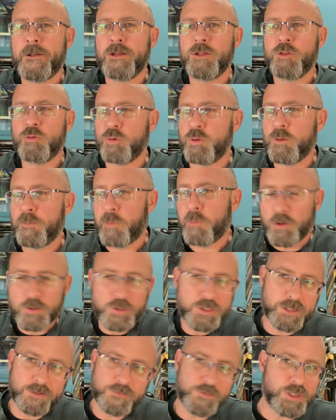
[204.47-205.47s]
through the
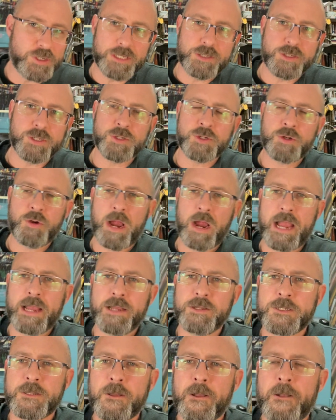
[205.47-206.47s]
person of Jesus
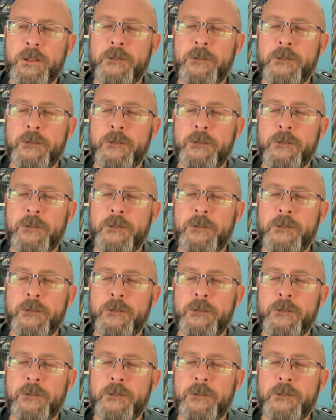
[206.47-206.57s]
Christ.